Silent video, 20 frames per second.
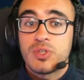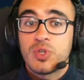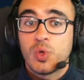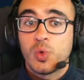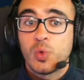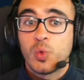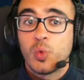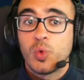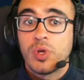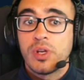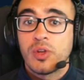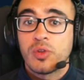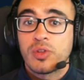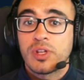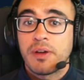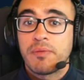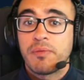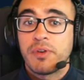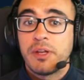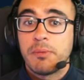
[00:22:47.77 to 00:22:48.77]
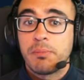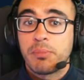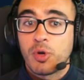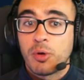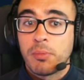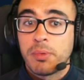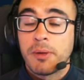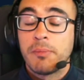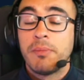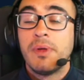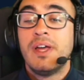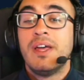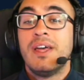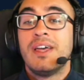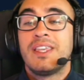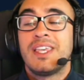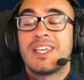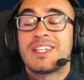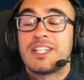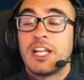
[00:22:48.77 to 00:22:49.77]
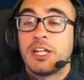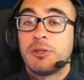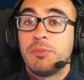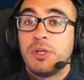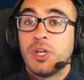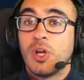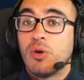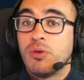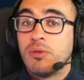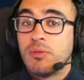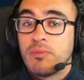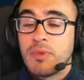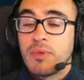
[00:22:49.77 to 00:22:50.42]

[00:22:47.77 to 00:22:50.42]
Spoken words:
you will not have any problem. Just let me know.